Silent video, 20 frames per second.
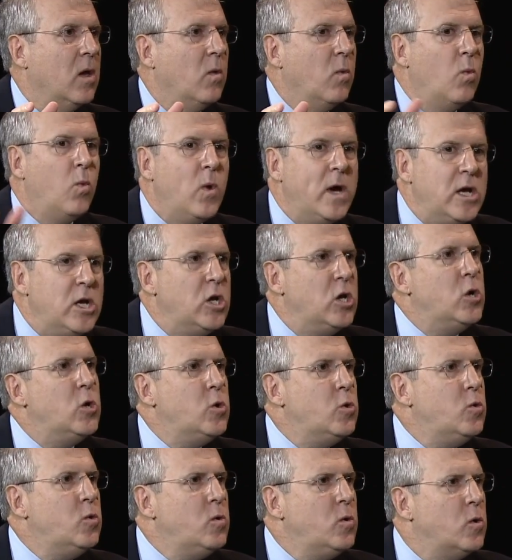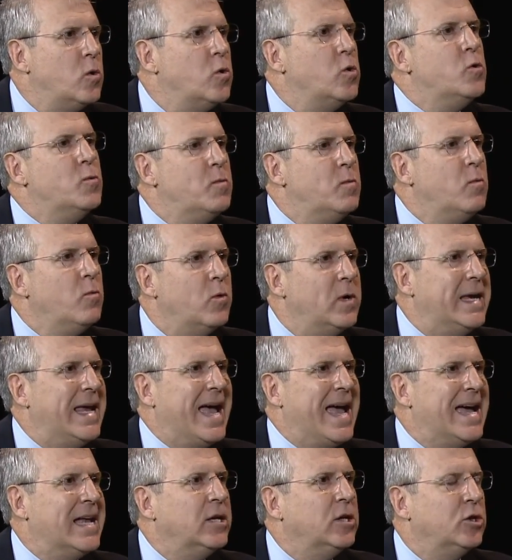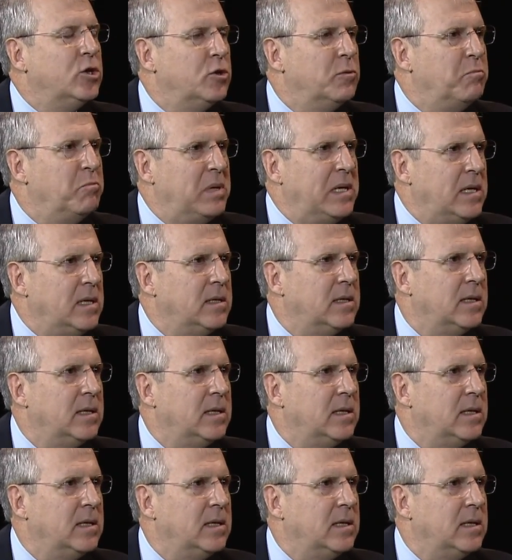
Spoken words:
we knew whom we had to beat.